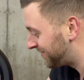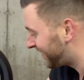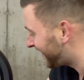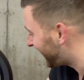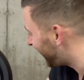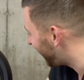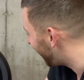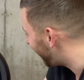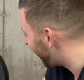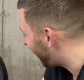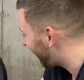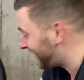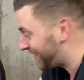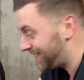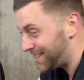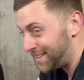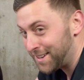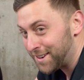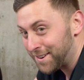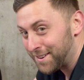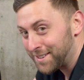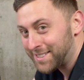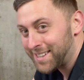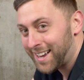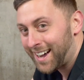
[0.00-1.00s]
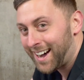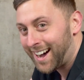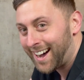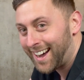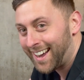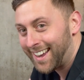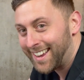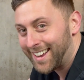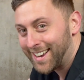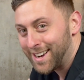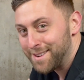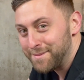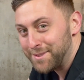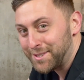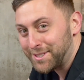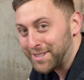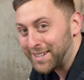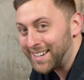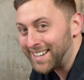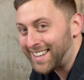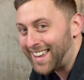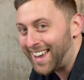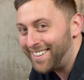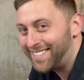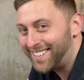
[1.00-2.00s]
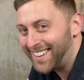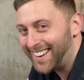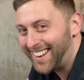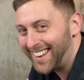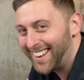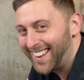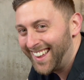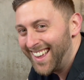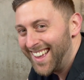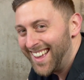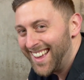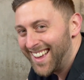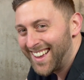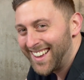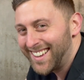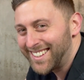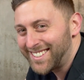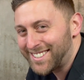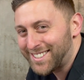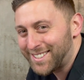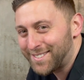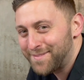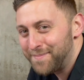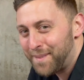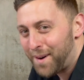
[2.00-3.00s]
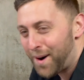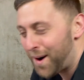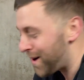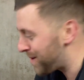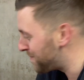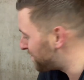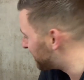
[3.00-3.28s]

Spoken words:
And here's high, and I'm just gonna get a small